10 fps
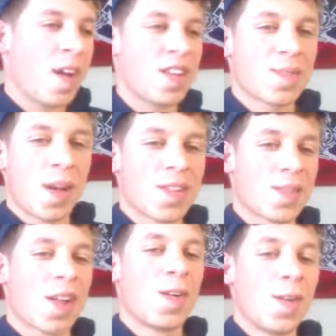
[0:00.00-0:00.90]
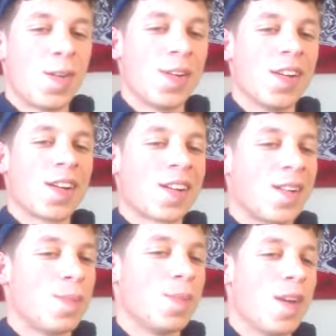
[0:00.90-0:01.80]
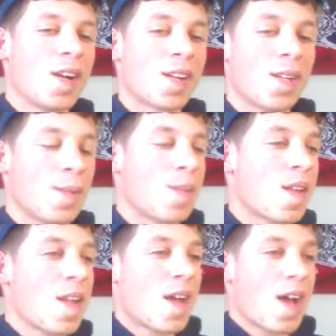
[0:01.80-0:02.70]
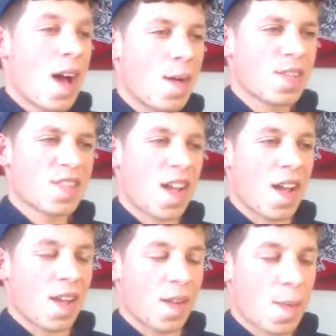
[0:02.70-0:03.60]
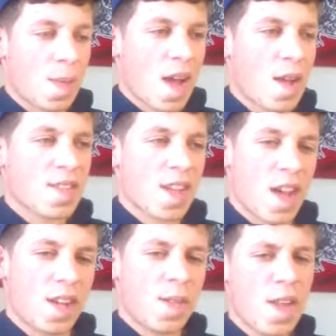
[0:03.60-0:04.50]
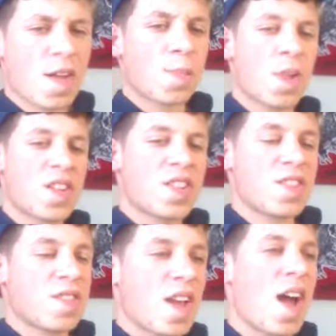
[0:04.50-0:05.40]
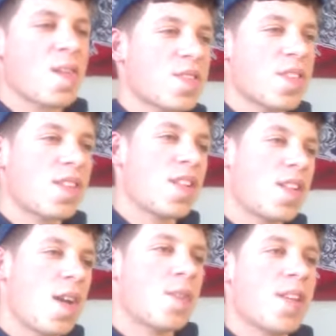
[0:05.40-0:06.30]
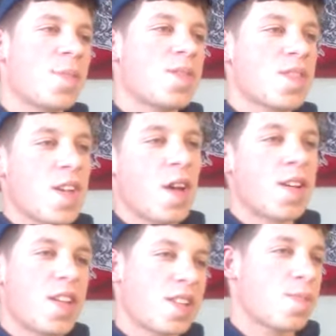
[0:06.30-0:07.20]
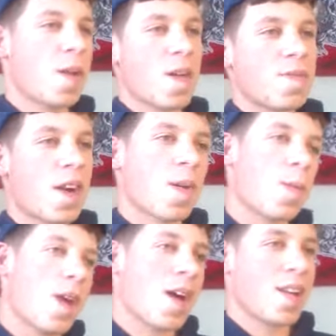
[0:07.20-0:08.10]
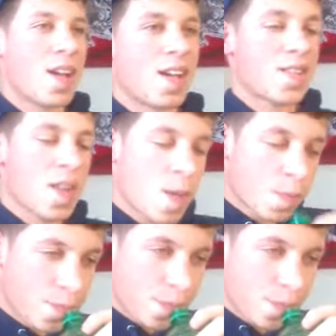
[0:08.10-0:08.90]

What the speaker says: and all his buddies were like, oh, look at him, look at him. I was like, look, bitches, I don't see none of y'all dipping, so y'all kiss my fucking white ass.